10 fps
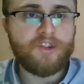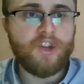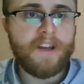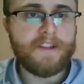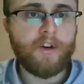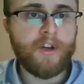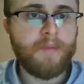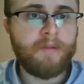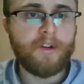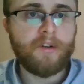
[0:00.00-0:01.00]
Chinese
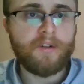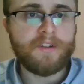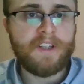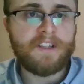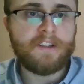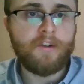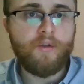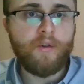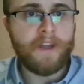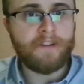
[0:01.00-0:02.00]
economy will not need
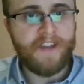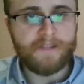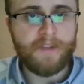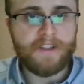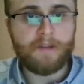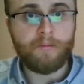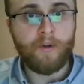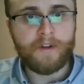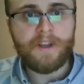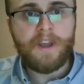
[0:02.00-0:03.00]
new investments
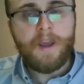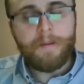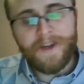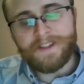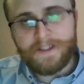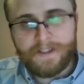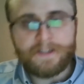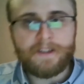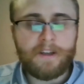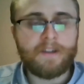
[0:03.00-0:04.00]
abroad, but it's
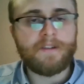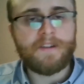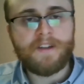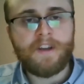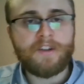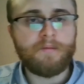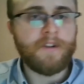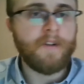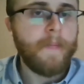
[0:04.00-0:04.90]
discussable.